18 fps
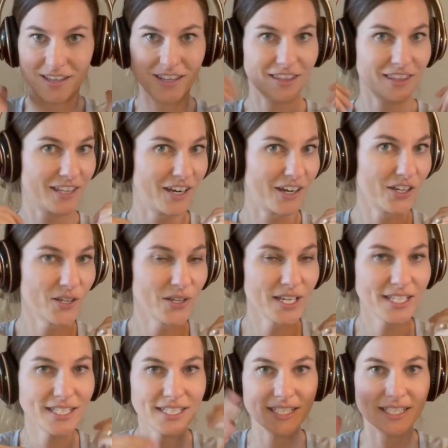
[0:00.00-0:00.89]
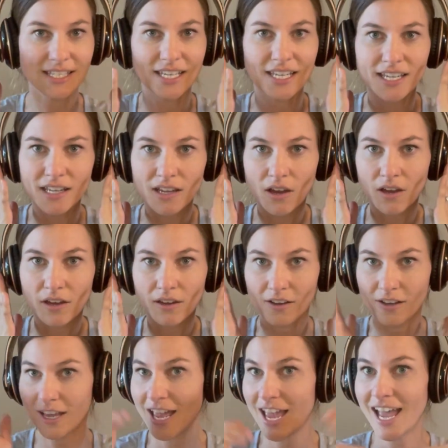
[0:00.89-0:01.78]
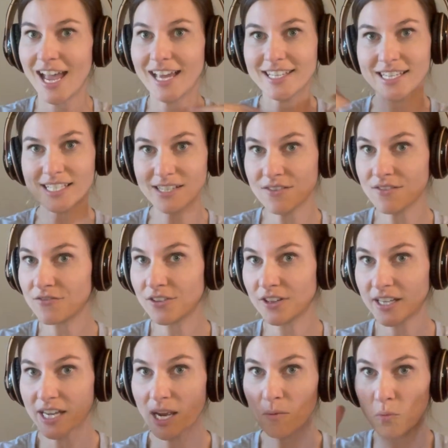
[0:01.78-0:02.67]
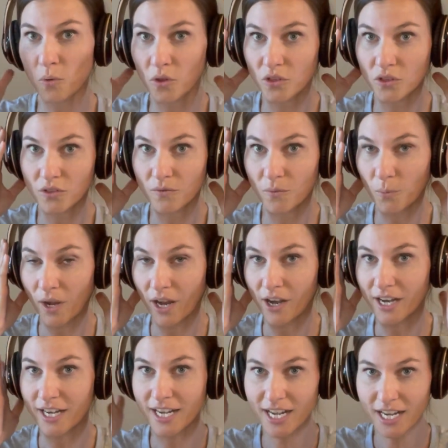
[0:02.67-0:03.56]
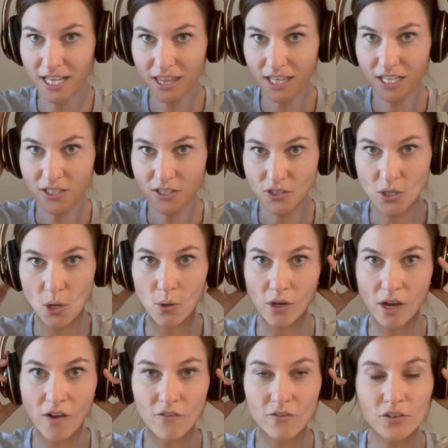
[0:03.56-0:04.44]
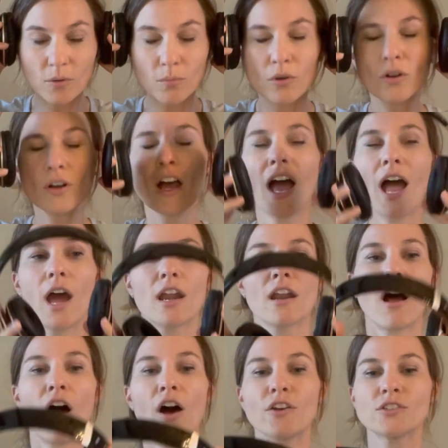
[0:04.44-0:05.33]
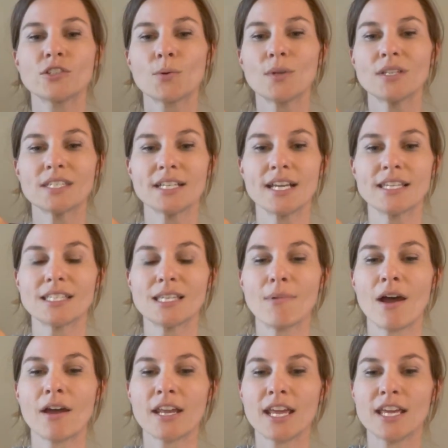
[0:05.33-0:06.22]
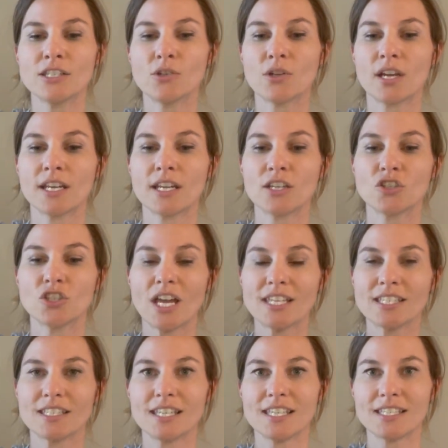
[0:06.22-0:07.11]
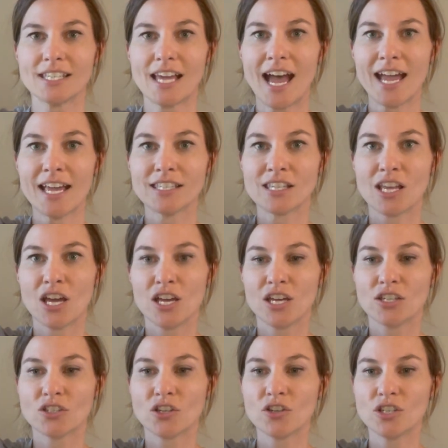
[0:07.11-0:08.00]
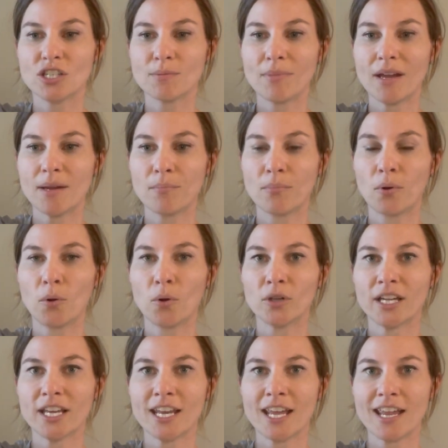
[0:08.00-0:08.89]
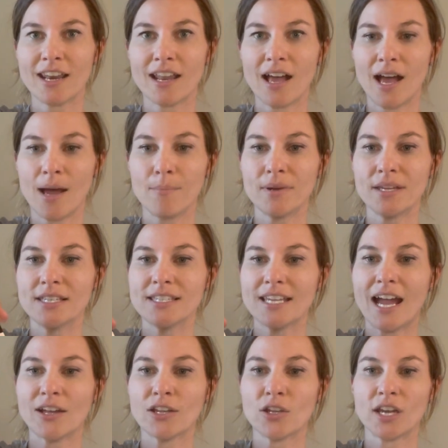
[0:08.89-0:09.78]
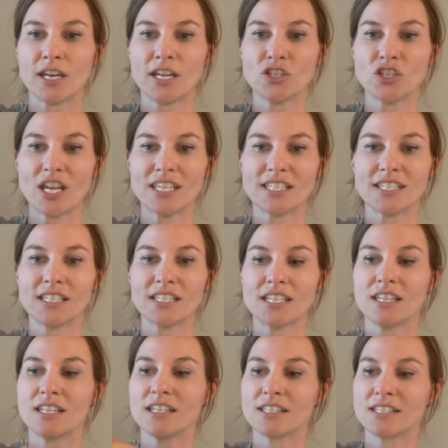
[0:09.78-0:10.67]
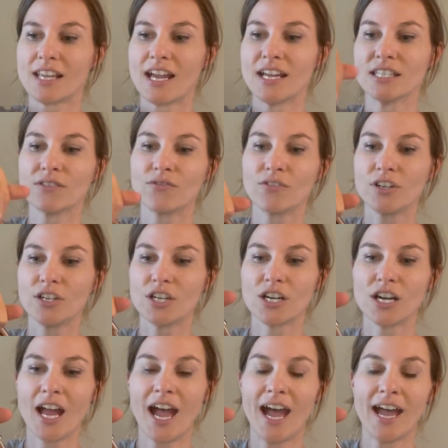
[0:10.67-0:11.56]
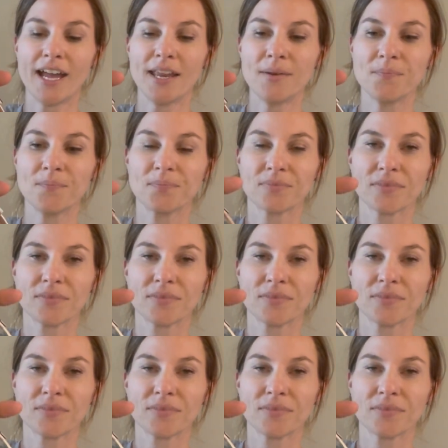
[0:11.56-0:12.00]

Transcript: There you can see, oh, it doesn't even feel like I'm wearing anything, so comfortable. And also what's nice about it is you can adjust the size. So just by pulling it up and down, you can adjust it to the size for your head.